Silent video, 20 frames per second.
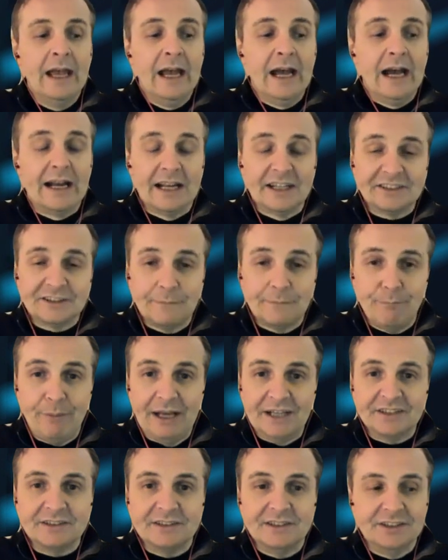and that's the
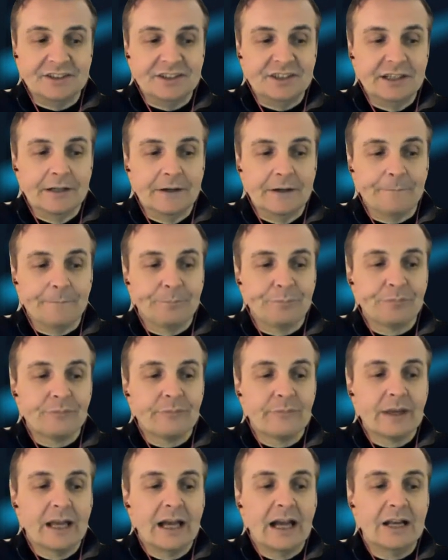best in its tier.
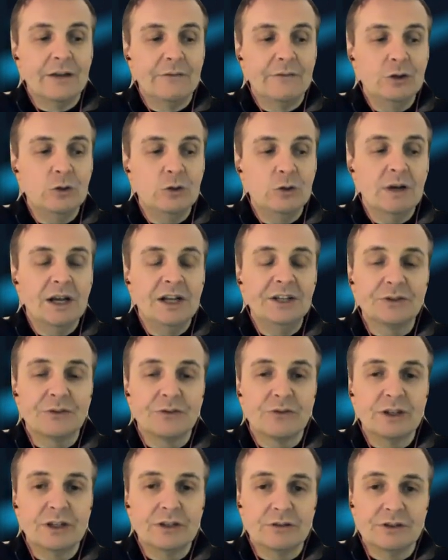At a view range of
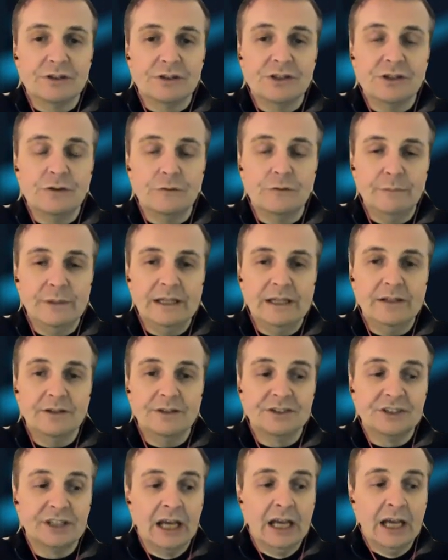302
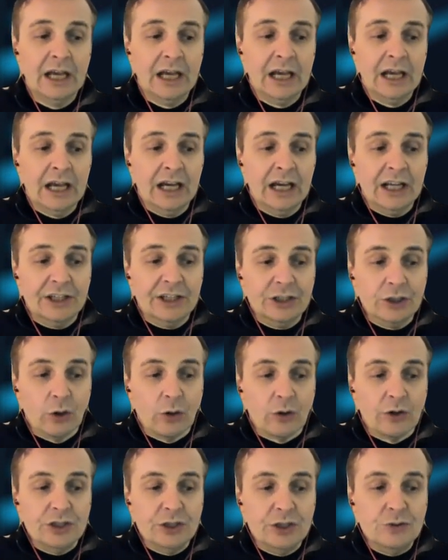meters, the
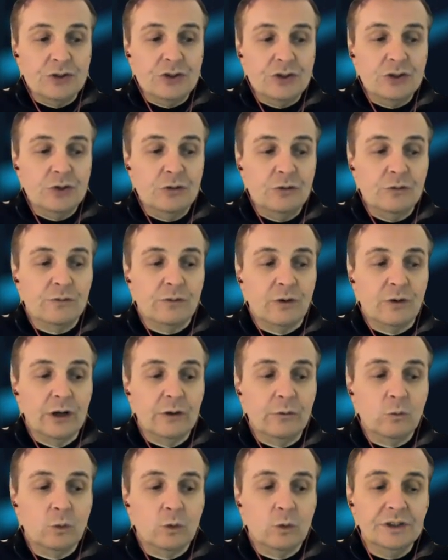
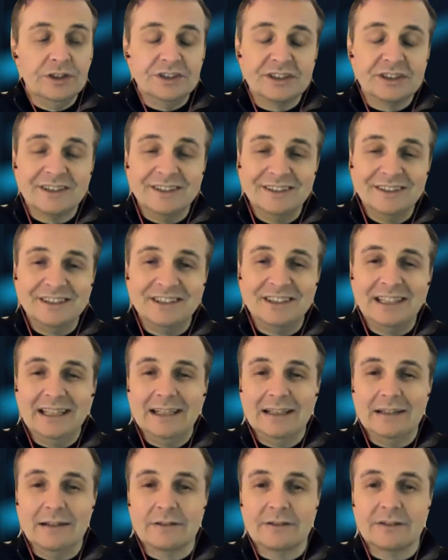RU-251 is
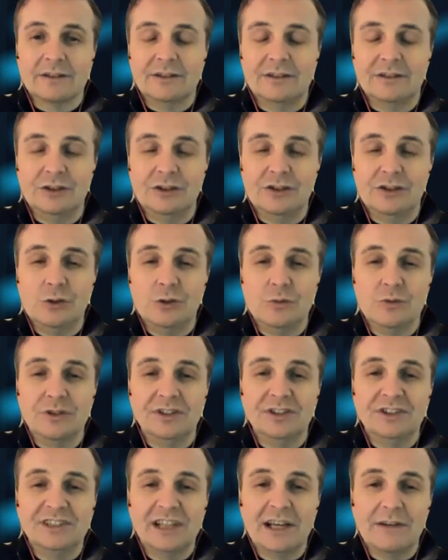concealed to
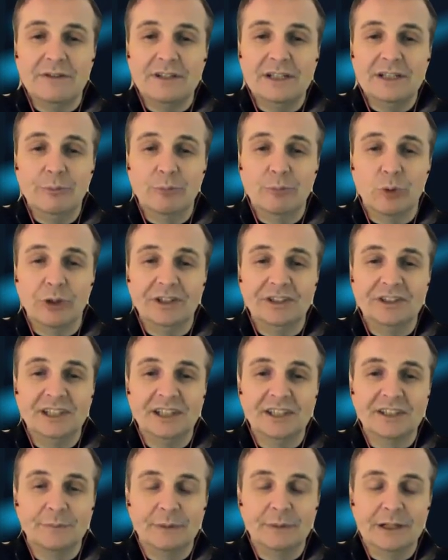
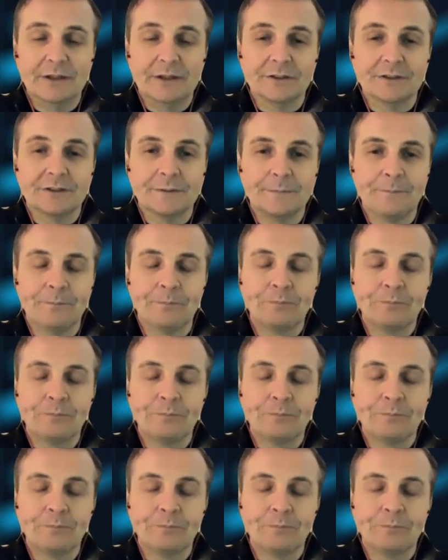217.6 meters.